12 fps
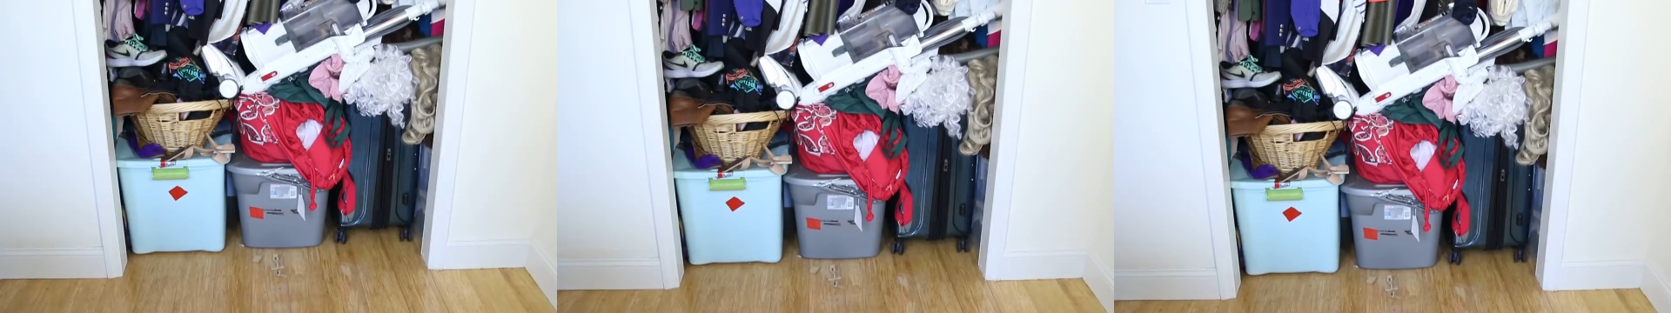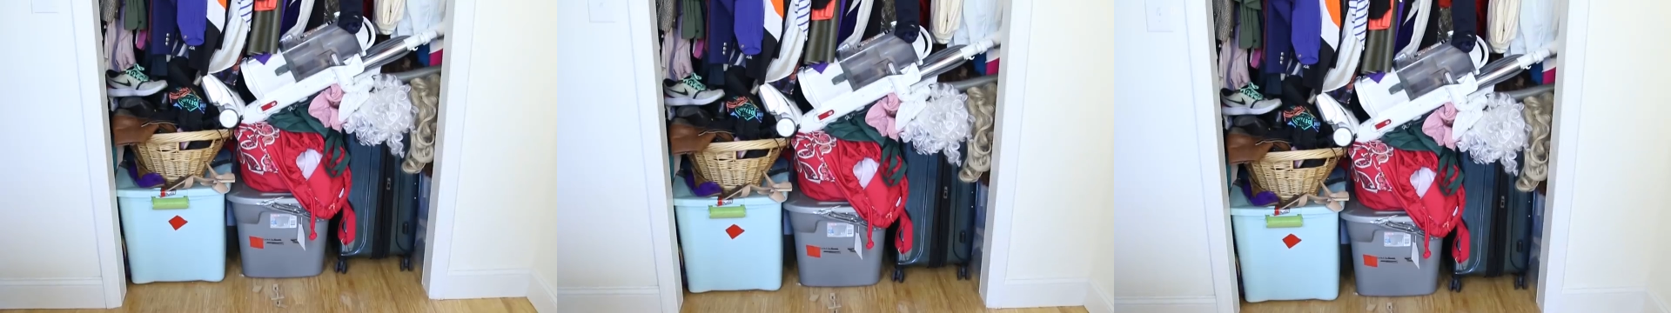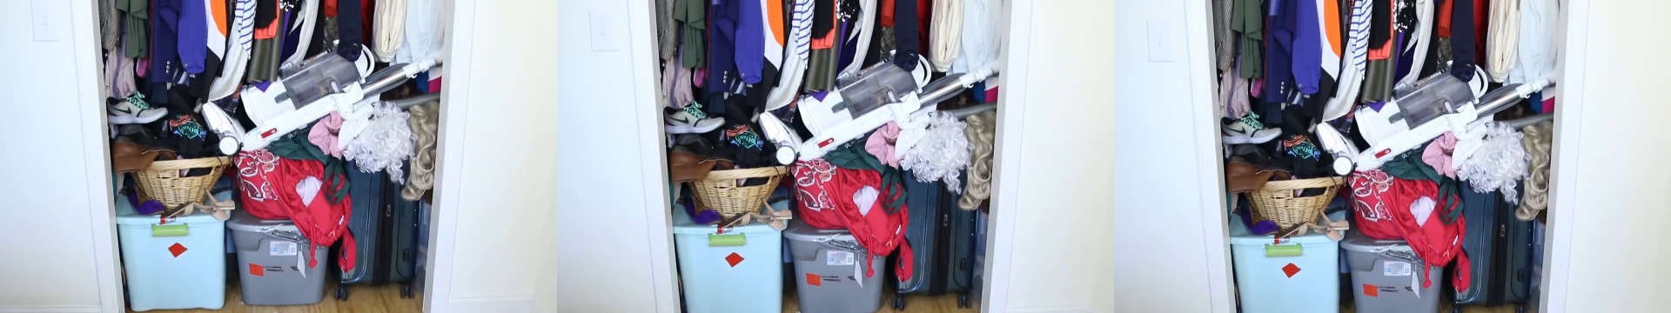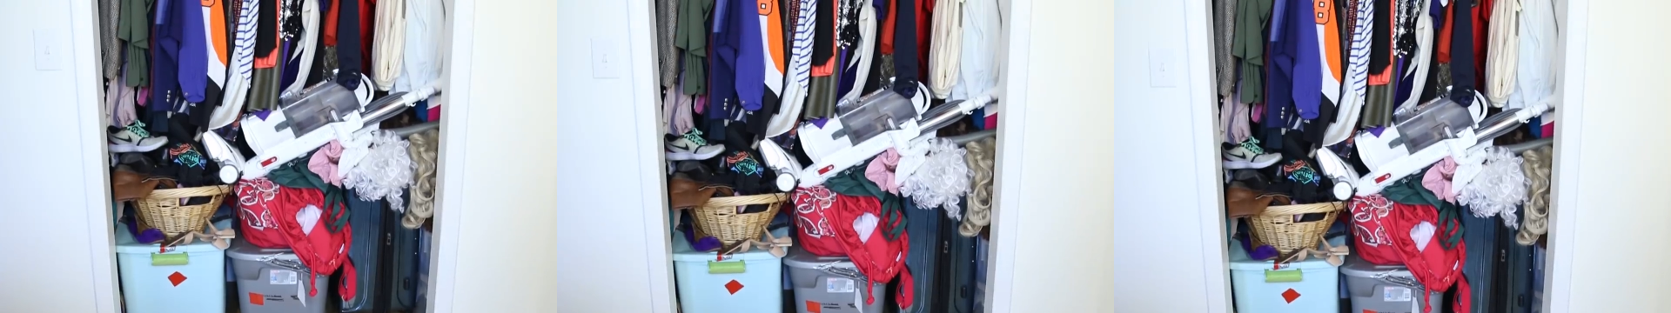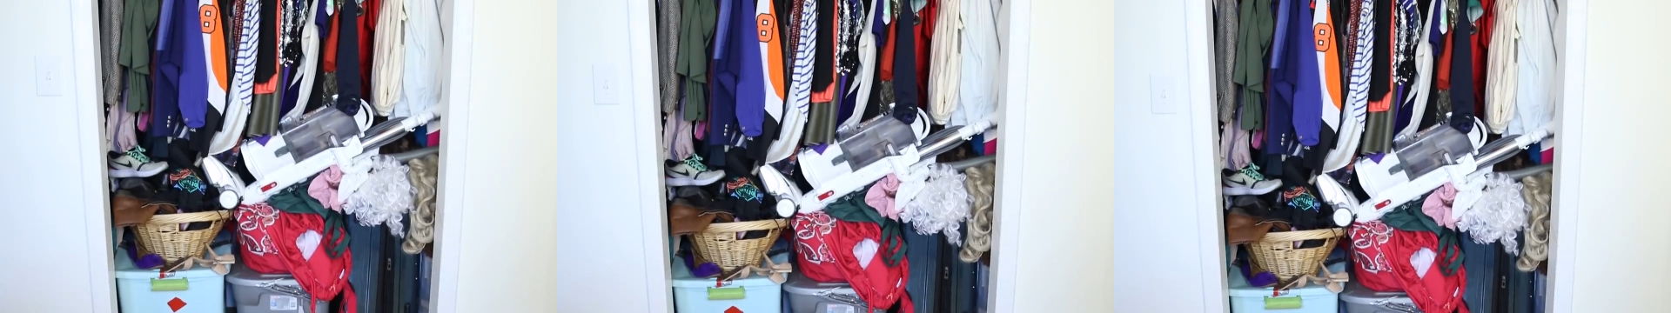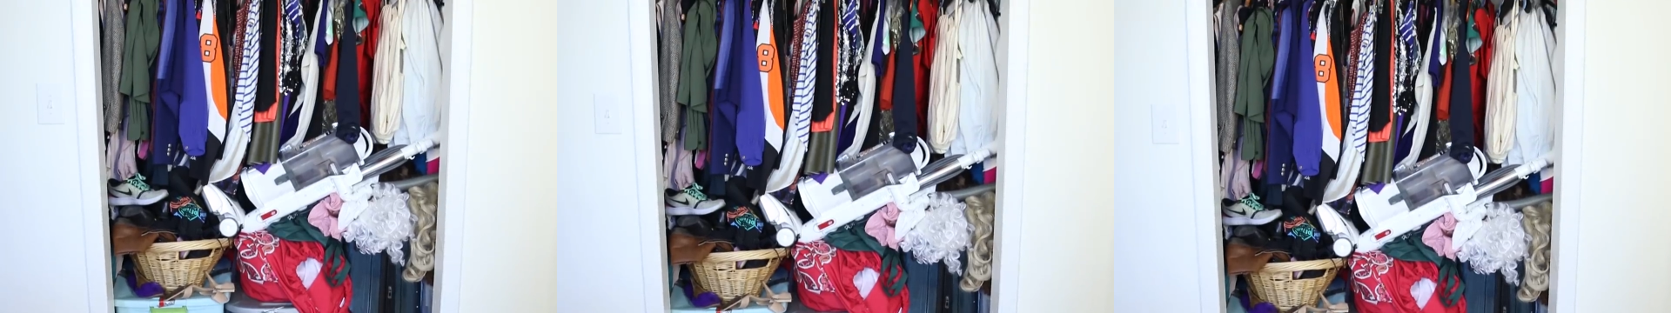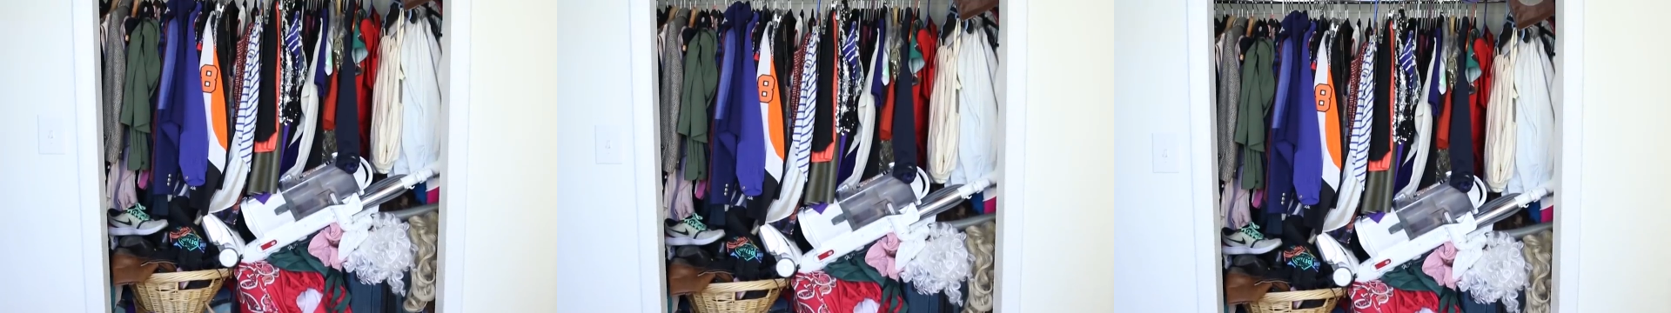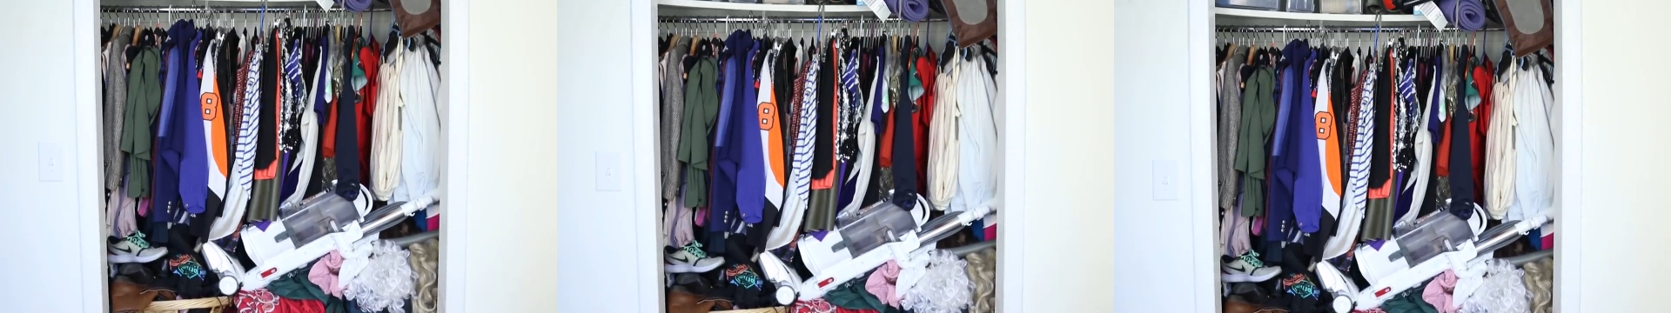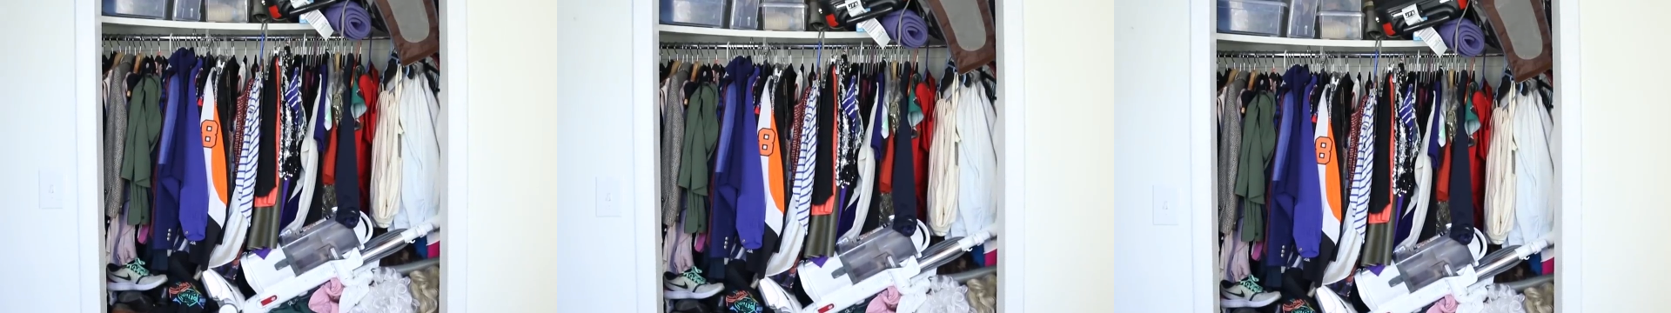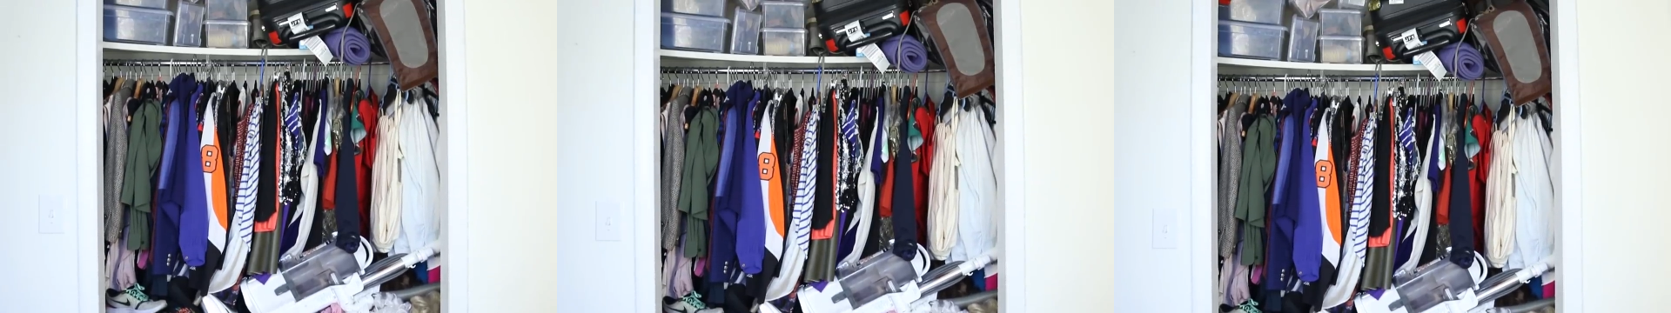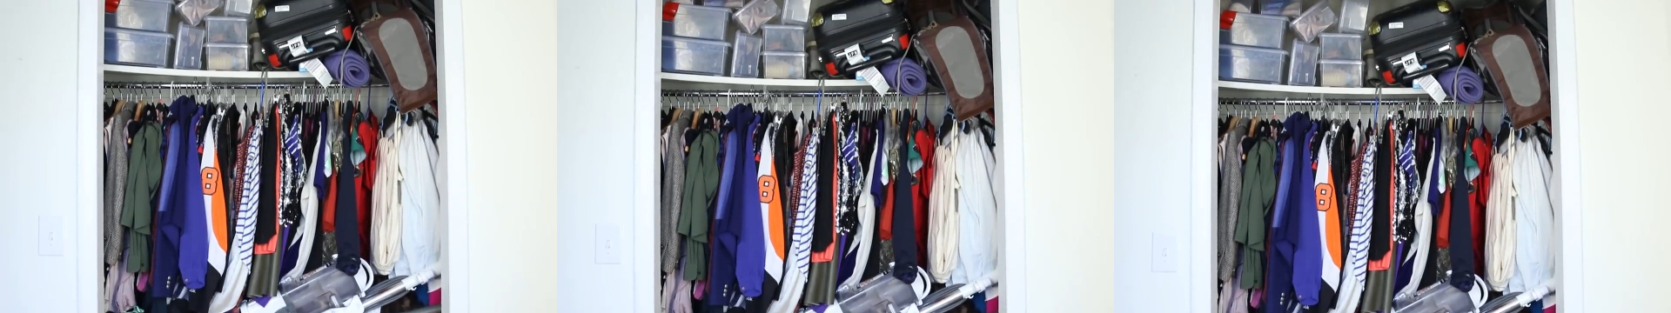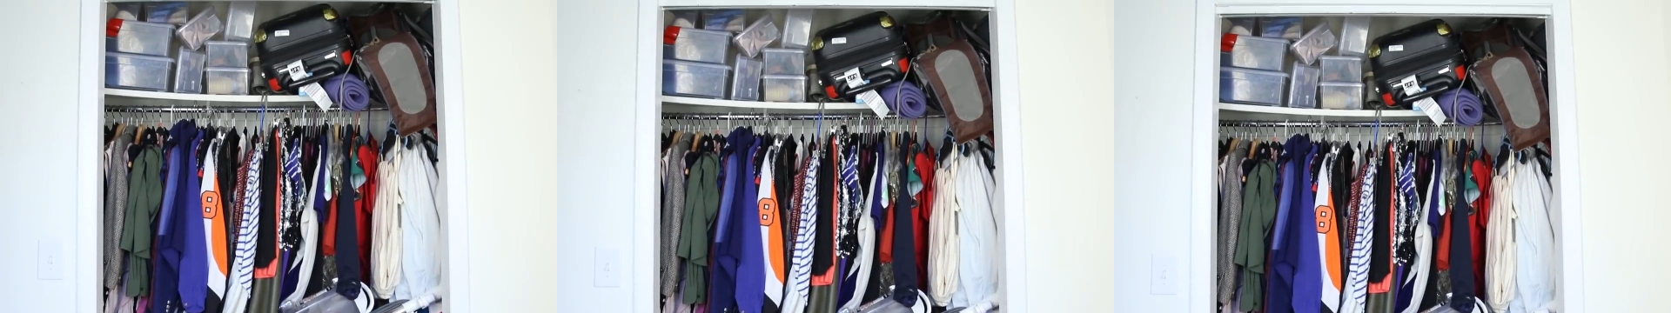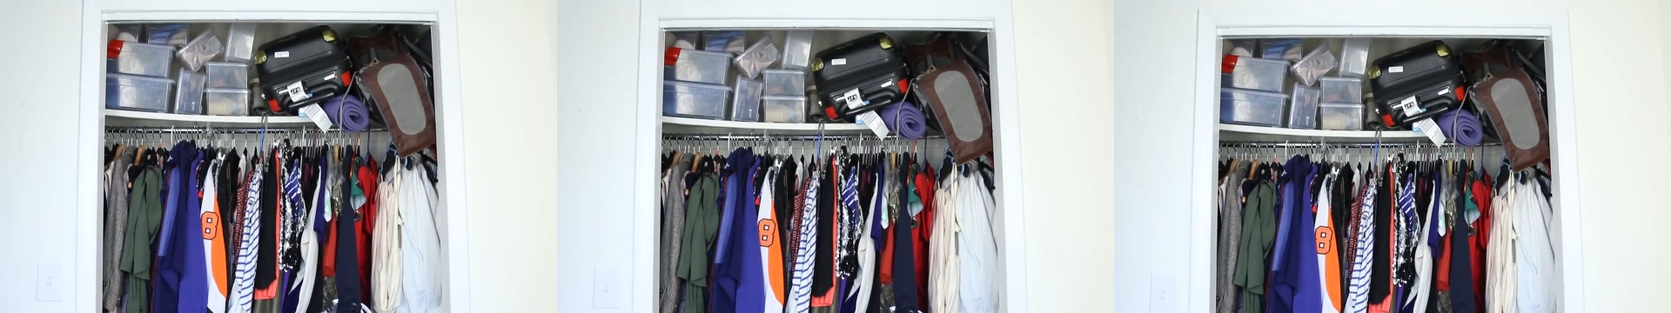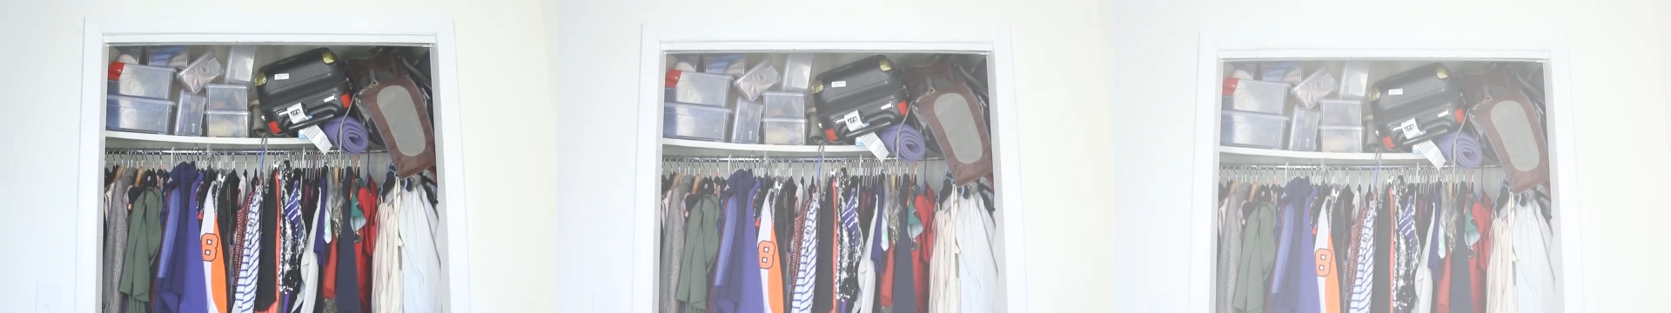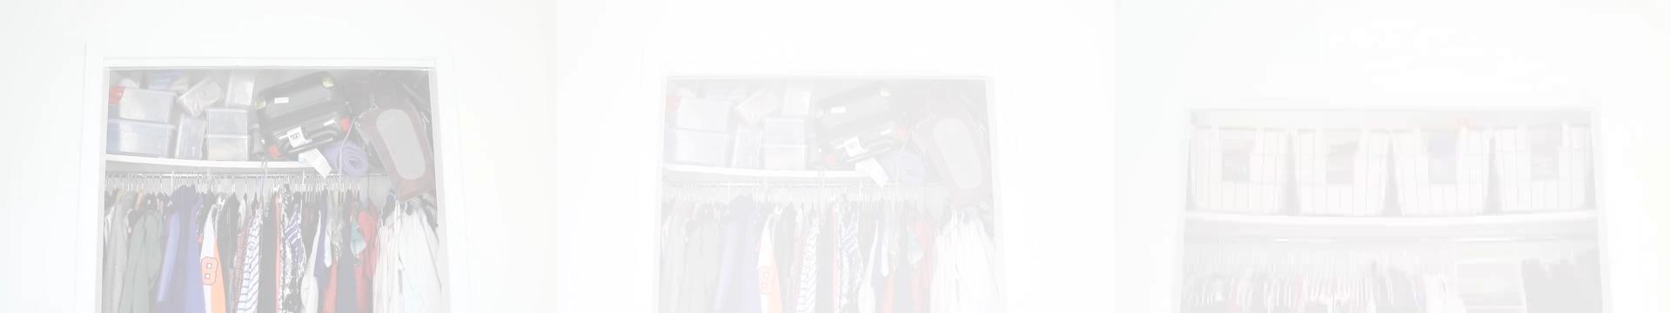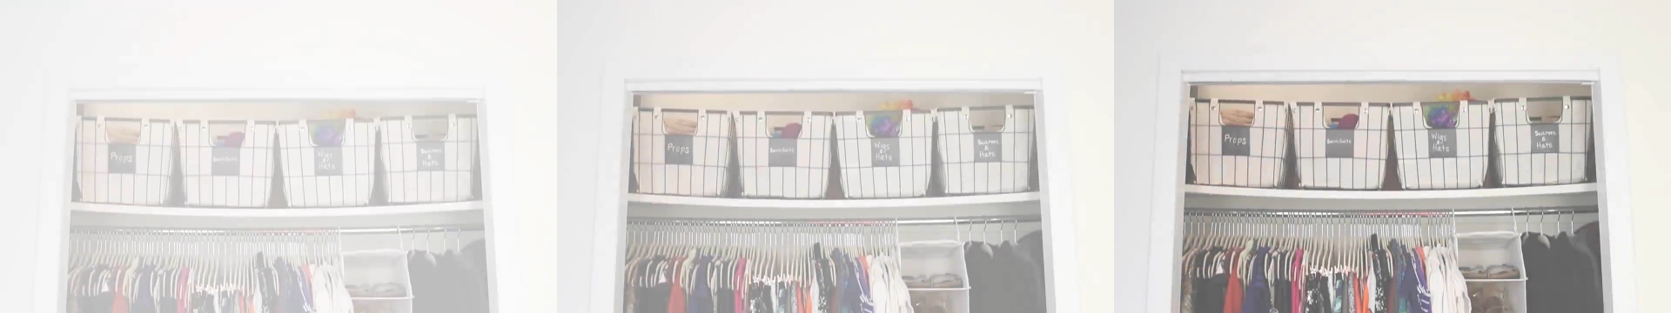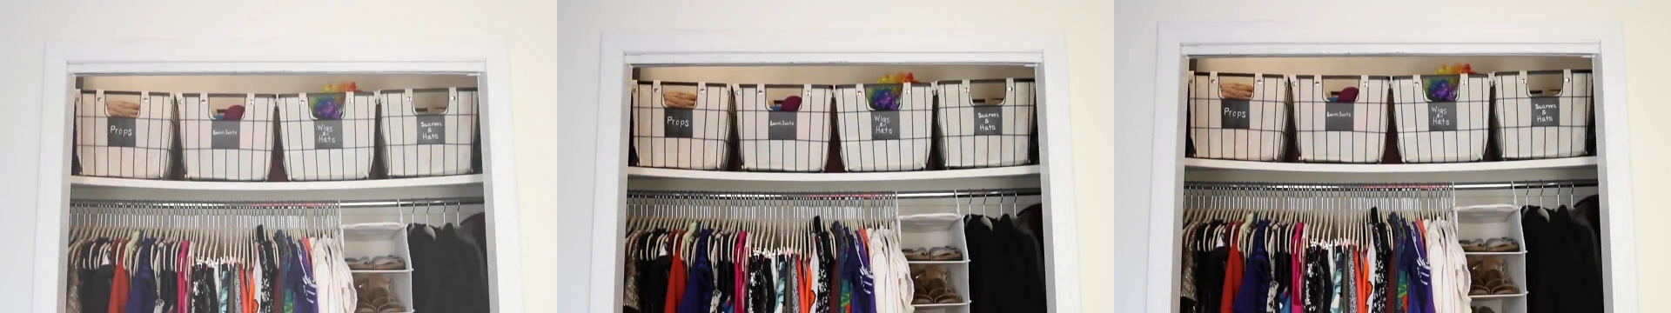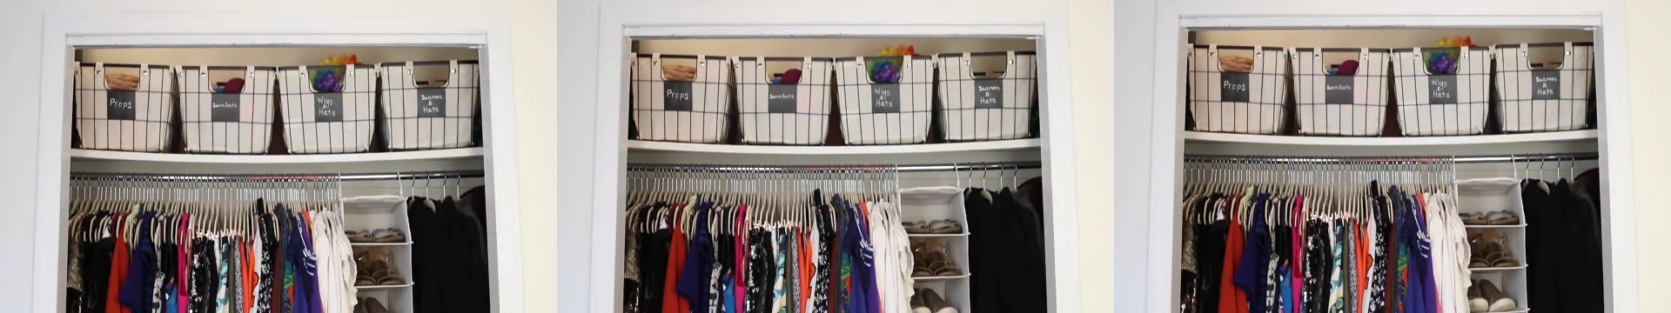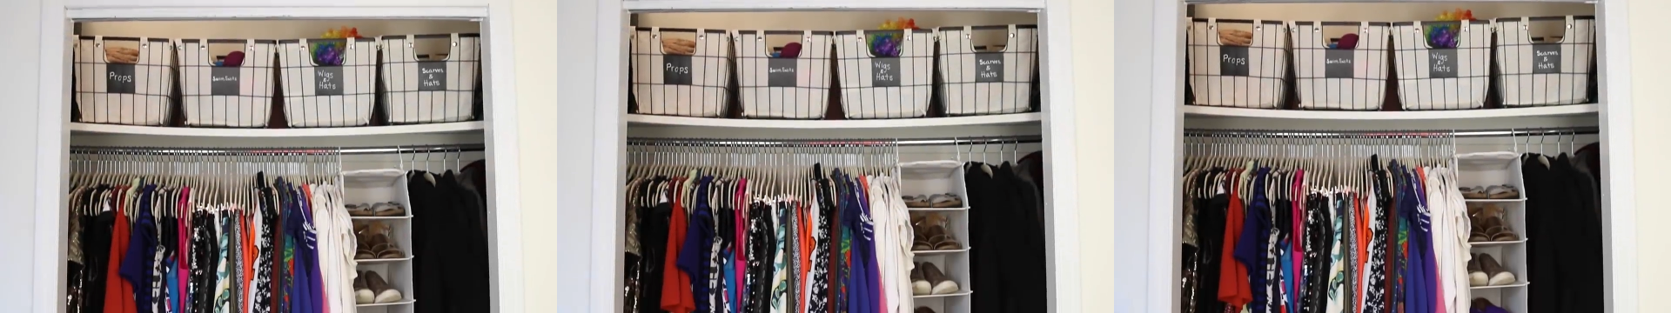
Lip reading: [unreadable: no face in view]